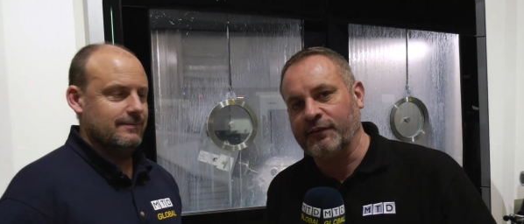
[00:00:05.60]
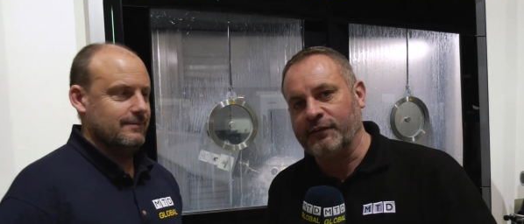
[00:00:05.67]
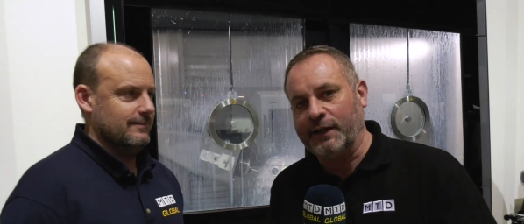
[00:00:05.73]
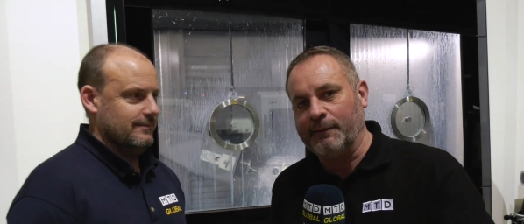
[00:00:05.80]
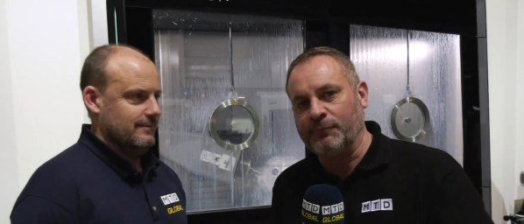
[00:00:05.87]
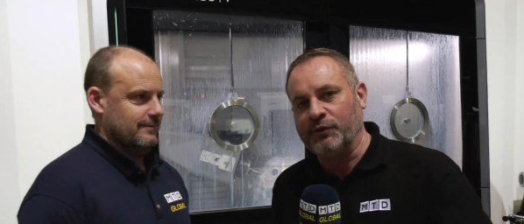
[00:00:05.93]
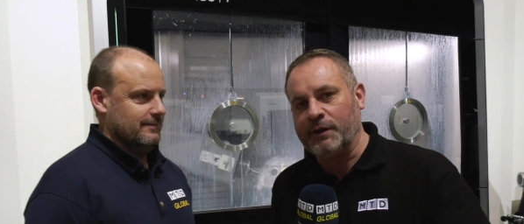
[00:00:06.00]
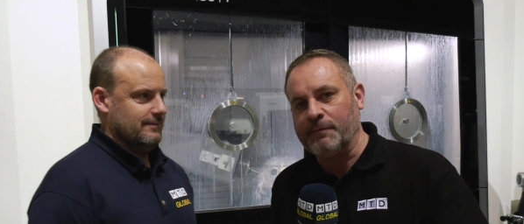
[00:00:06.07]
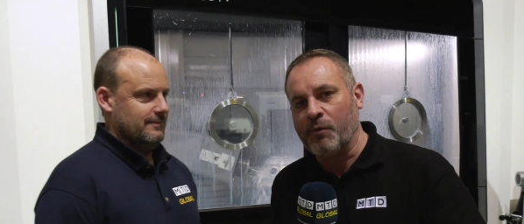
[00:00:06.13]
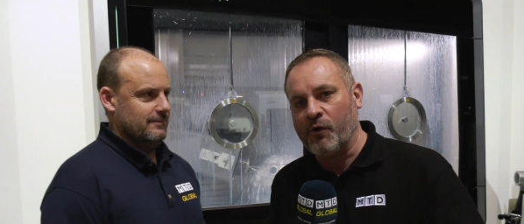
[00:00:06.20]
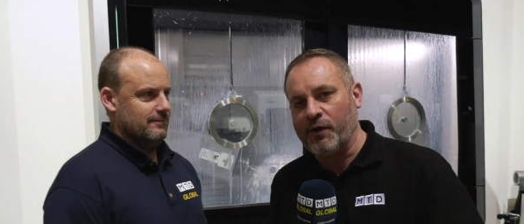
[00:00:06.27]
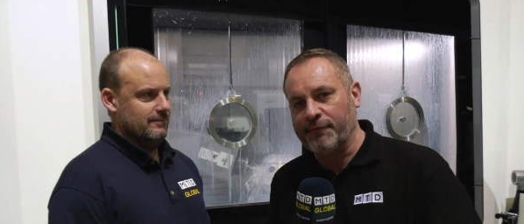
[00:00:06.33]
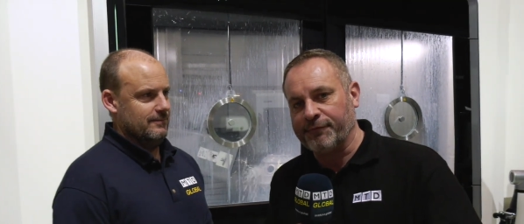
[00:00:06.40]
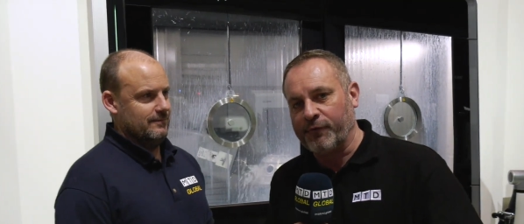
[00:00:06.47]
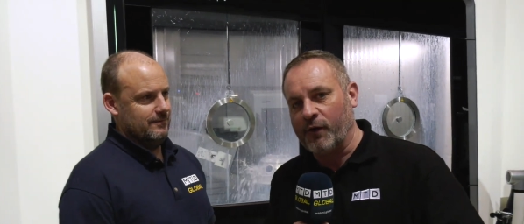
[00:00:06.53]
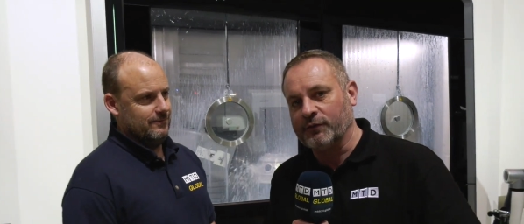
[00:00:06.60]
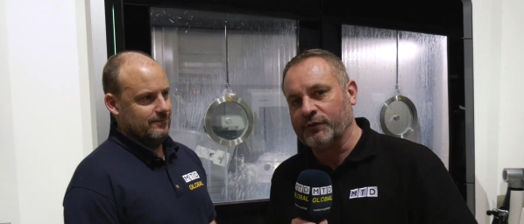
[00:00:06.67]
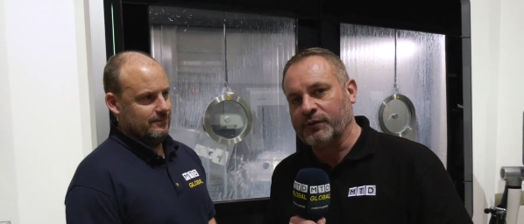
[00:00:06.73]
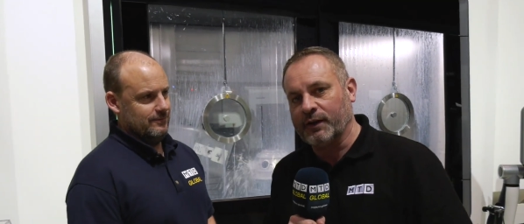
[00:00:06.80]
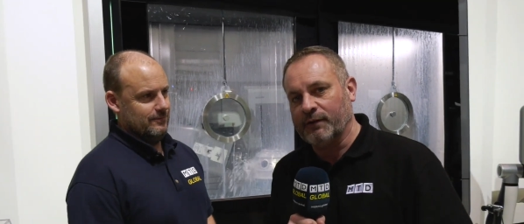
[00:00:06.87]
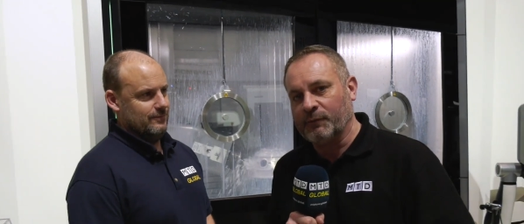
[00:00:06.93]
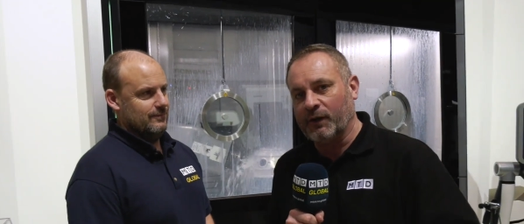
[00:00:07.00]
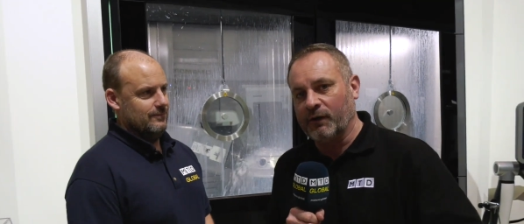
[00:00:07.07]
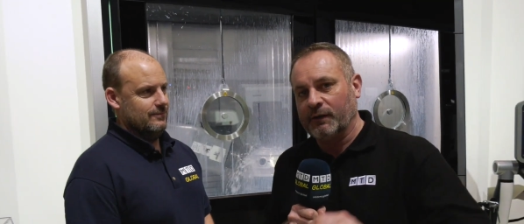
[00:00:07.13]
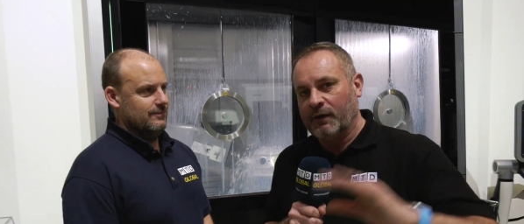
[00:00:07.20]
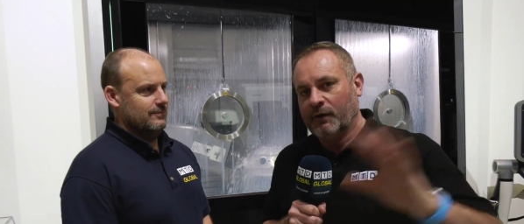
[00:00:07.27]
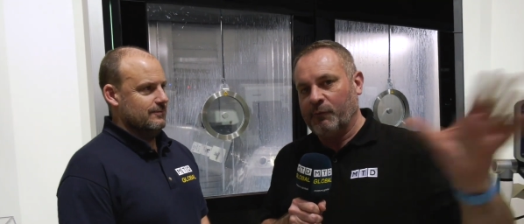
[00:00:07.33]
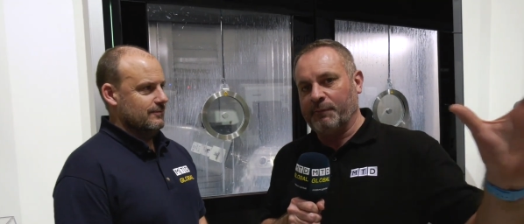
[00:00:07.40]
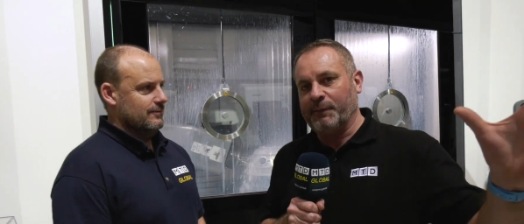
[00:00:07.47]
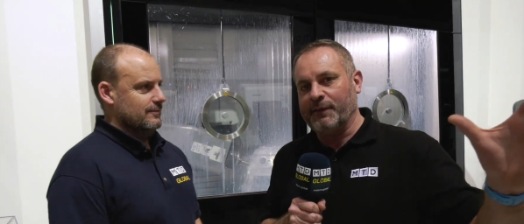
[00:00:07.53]
Speaker 1: to DMG Mori Pfronten. We got,
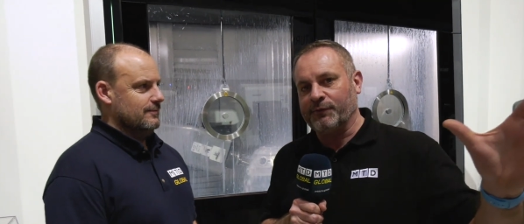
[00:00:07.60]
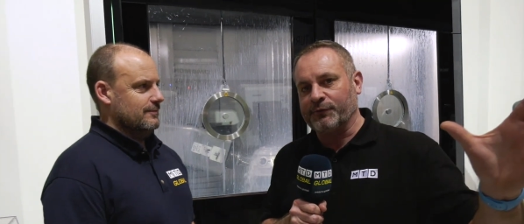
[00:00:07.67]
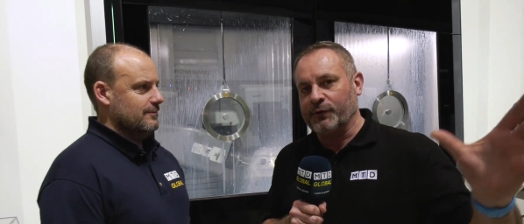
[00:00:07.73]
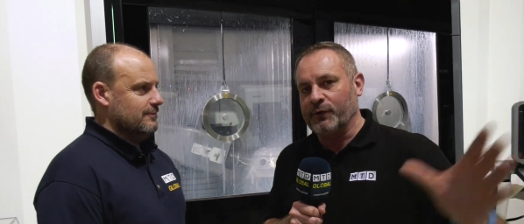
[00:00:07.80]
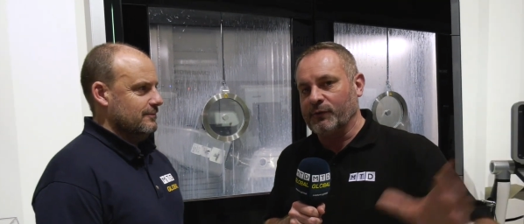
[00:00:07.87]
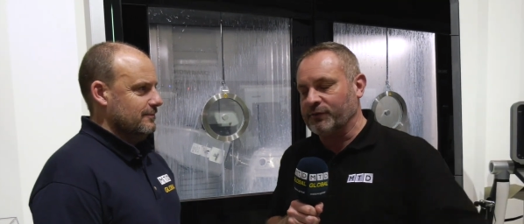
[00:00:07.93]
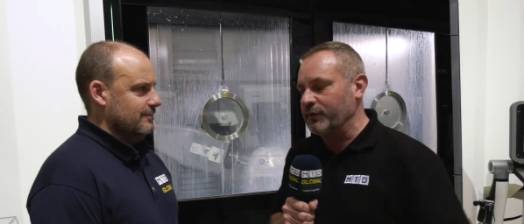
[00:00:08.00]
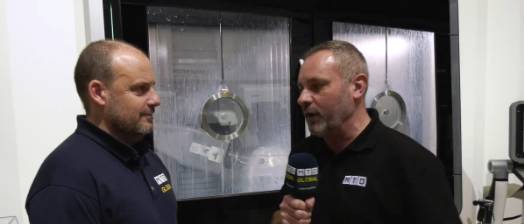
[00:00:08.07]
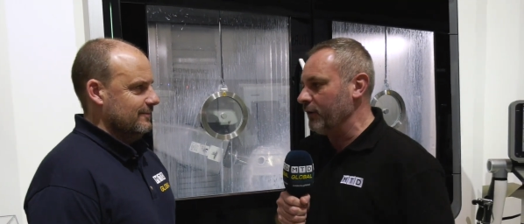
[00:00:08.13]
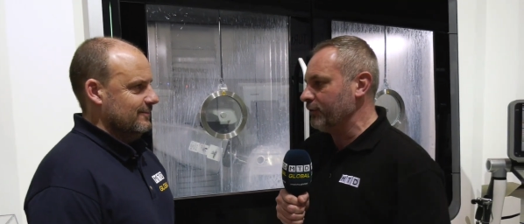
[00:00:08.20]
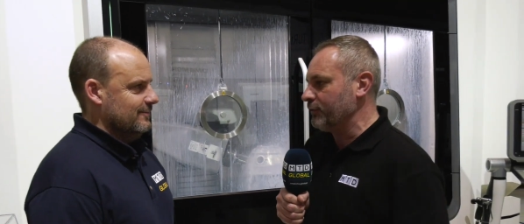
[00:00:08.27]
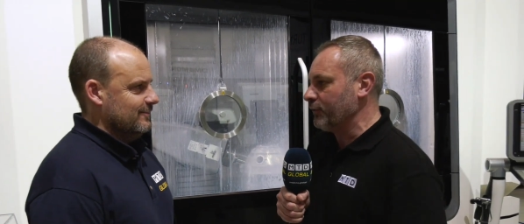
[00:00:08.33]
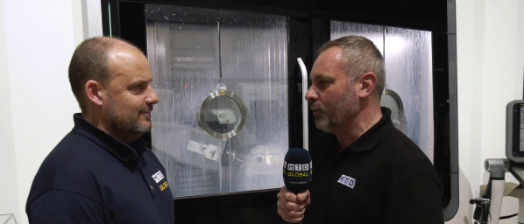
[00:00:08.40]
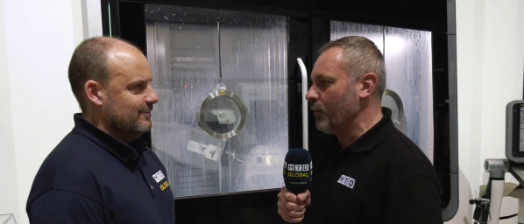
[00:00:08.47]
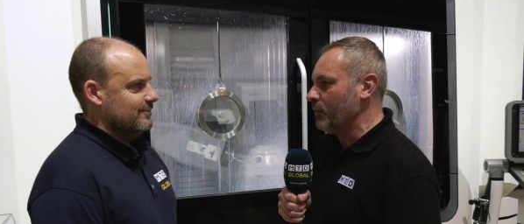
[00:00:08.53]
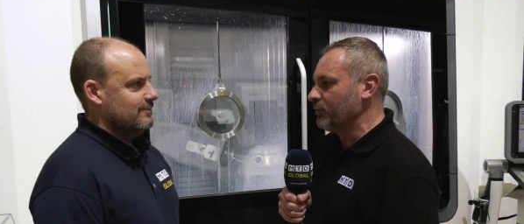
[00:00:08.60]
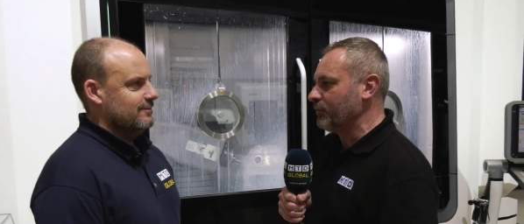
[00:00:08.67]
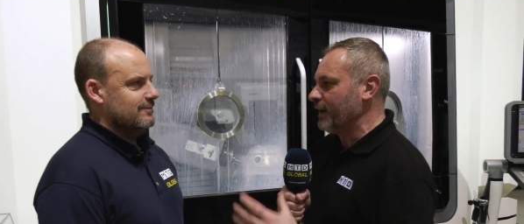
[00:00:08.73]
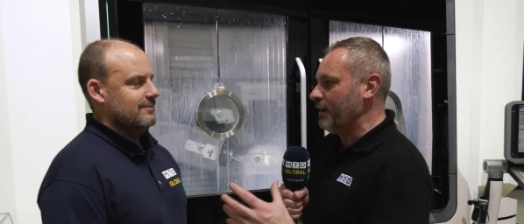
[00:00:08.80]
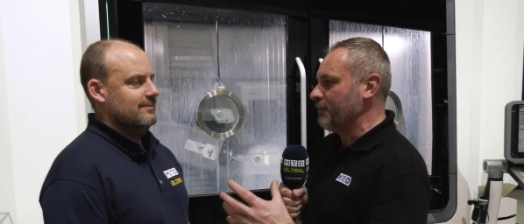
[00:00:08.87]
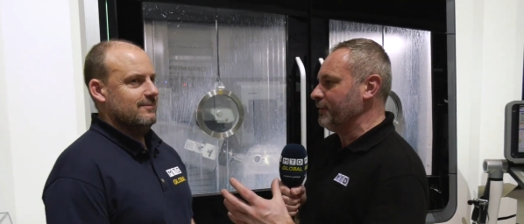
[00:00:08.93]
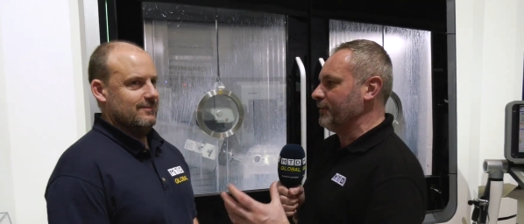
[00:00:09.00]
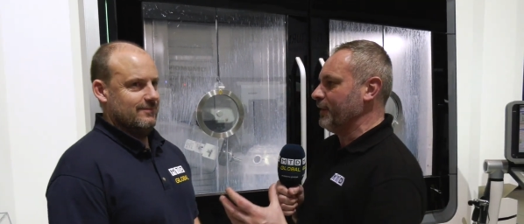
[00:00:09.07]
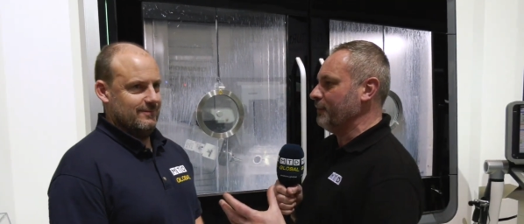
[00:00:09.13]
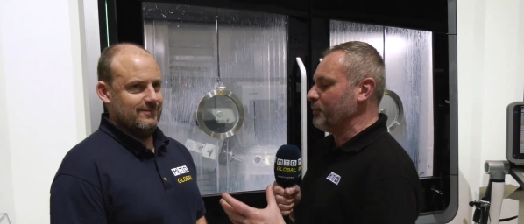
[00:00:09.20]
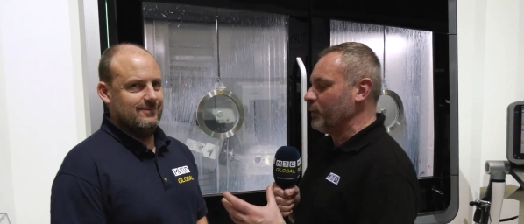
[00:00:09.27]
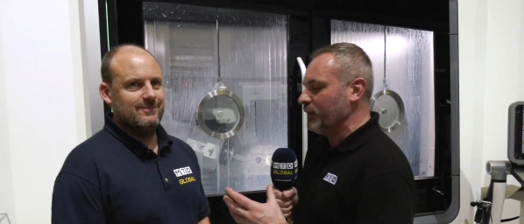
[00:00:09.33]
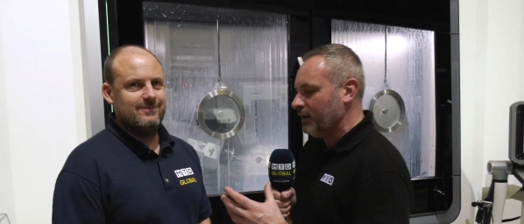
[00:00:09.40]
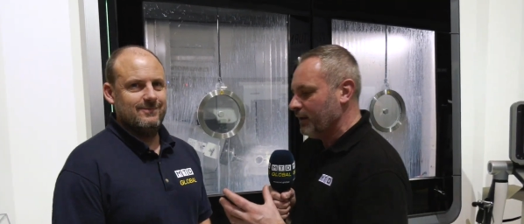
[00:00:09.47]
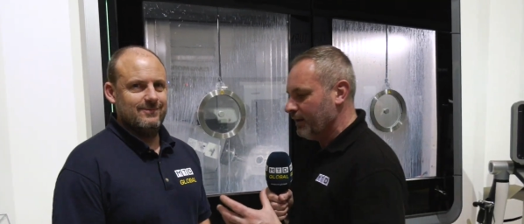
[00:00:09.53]
we've been through snowstorms and everything,
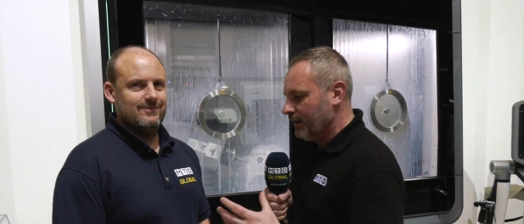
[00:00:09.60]
but